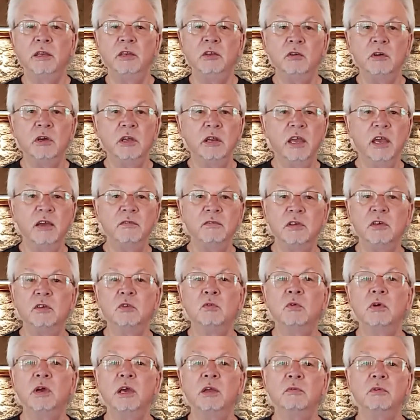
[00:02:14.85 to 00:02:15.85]
You can have this
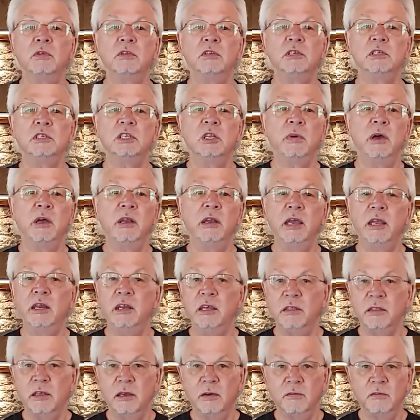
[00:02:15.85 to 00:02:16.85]
wine with just about
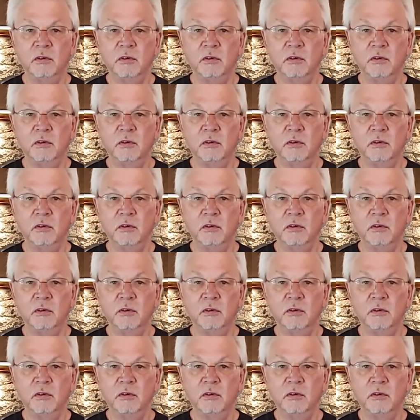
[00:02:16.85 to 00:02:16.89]
anything,